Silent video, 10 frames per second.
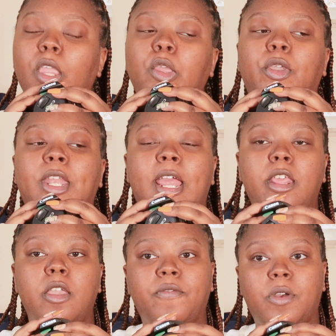You can
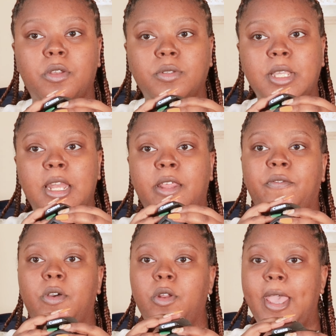edit your photos in a
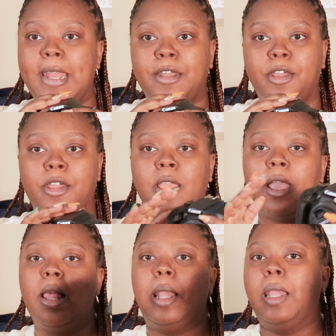photo editor,
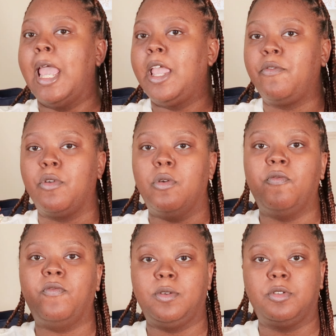
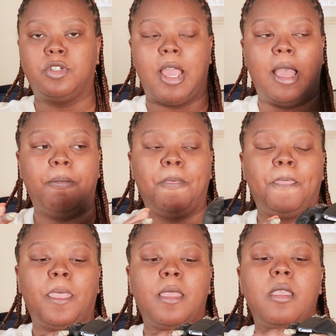Lightroom, Photoshop,
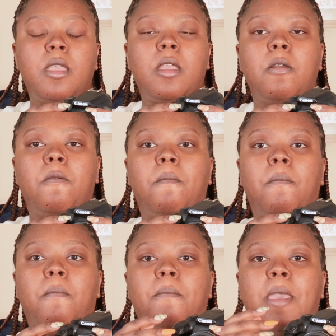
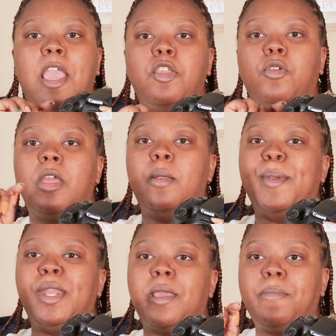and you can
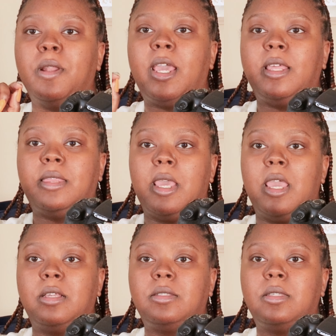manipulate
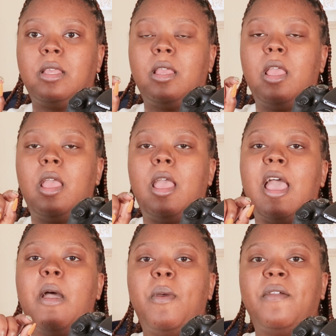things.
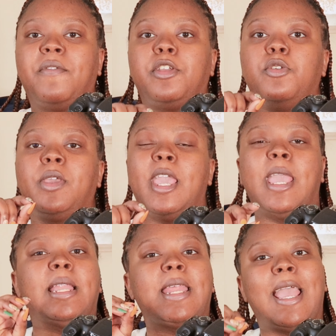However, you
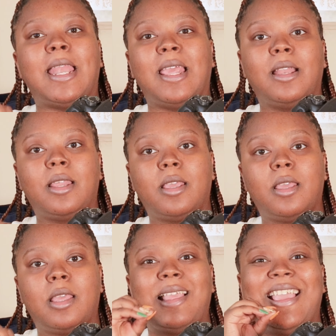can't edit
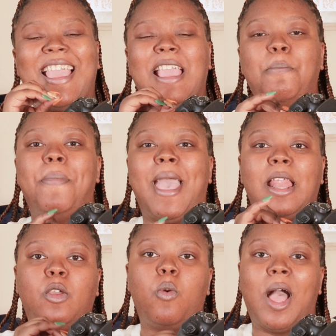a
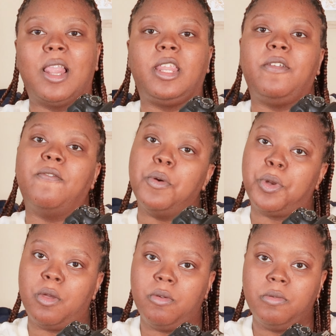bad quality photo.